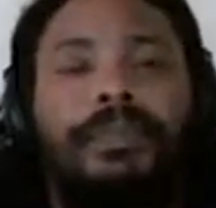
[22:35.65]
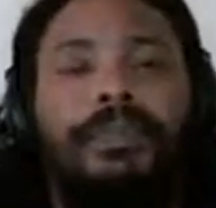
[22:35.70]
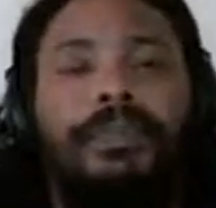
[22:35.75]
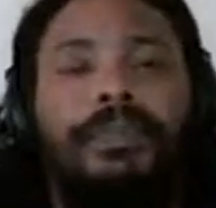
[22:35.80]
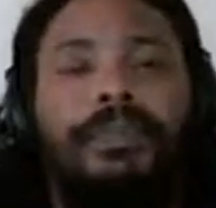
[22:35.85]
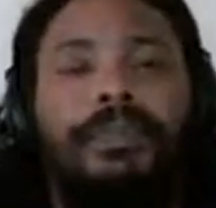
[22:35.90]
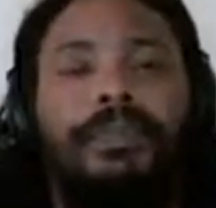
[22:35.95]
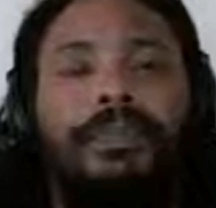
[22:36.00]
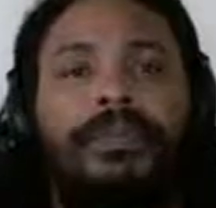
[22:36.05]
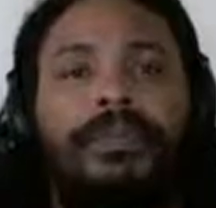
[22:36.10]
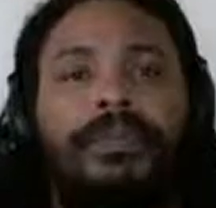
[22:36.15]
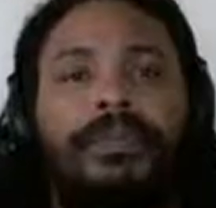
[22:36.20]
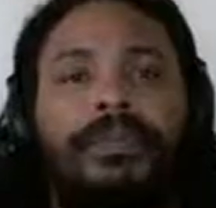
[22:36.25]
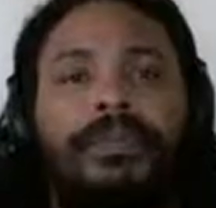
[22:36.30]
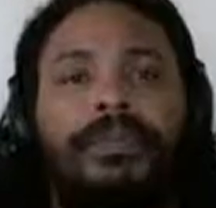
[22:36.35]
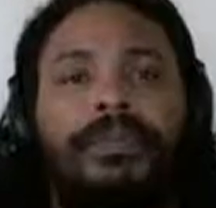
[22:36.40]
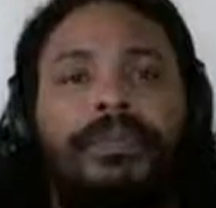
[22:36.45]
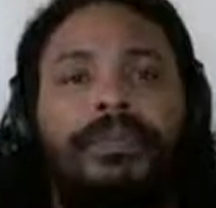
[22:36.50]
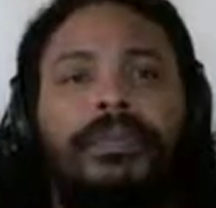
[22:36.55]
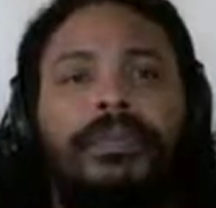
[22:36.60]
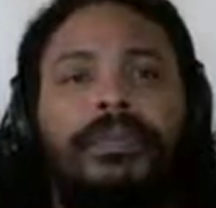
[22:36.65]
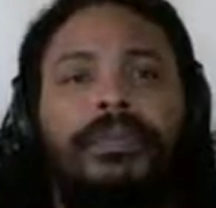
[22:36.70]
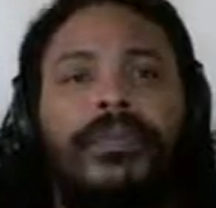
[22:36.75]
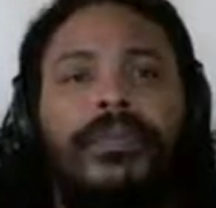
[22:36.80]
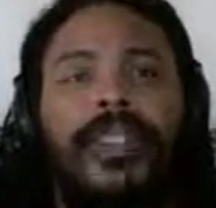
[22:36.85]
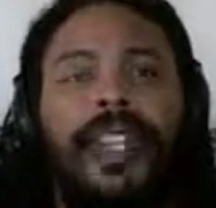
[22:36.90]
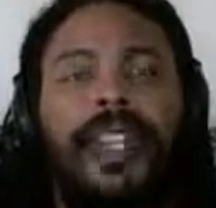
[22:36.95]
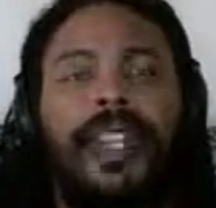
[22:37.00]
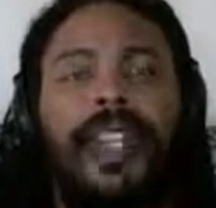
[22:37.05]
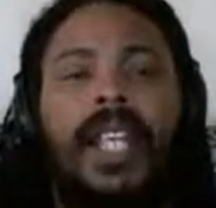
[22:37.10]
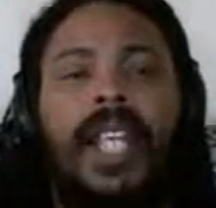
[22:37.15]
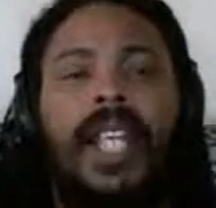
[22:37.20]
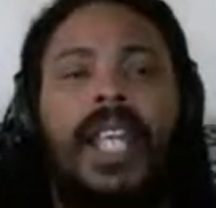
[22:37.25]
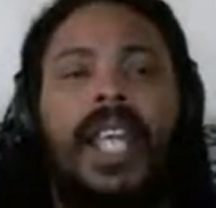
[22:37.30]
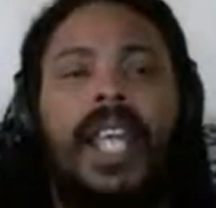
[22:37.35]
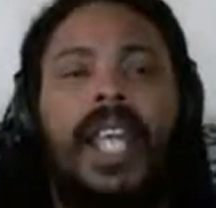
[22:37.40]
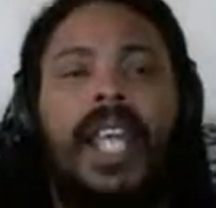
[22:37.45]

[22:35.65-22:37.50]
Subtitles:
[no speech]